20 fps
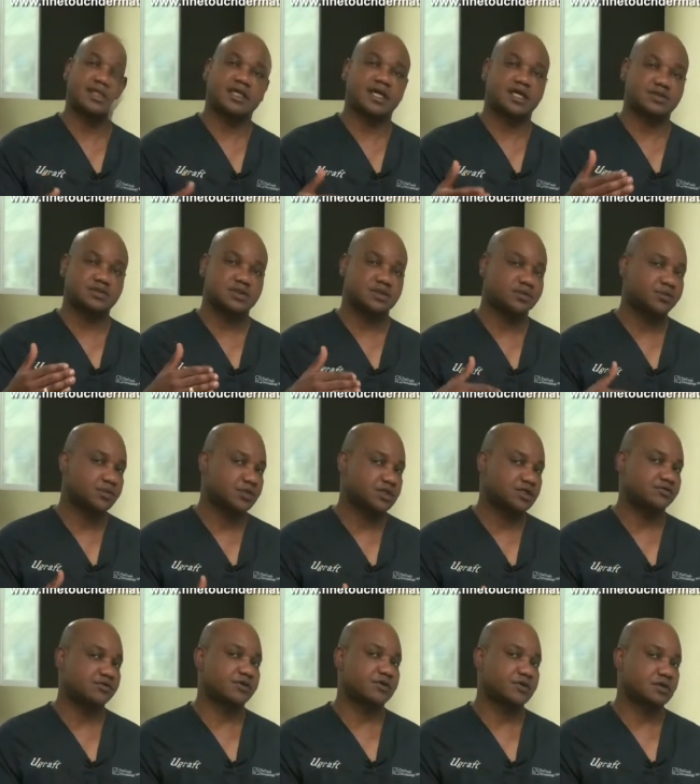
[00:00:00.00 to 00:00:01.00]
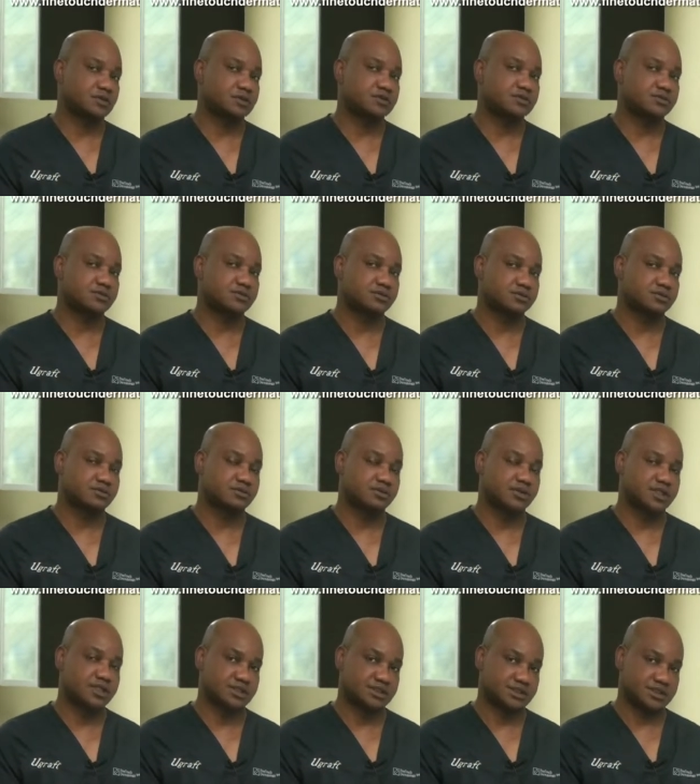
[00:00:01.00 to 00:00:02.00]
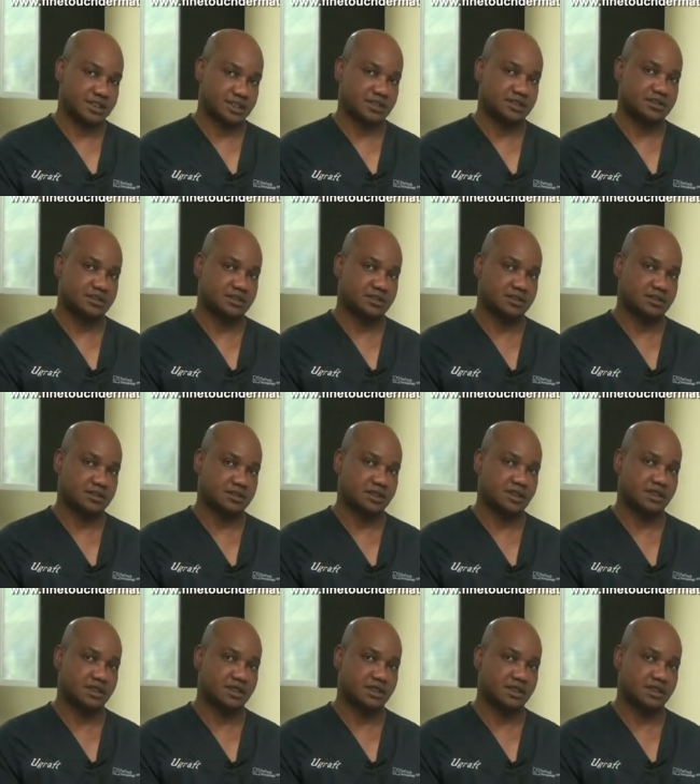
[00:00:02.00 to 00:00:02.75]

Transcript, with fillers: they're actually more difficult to inject.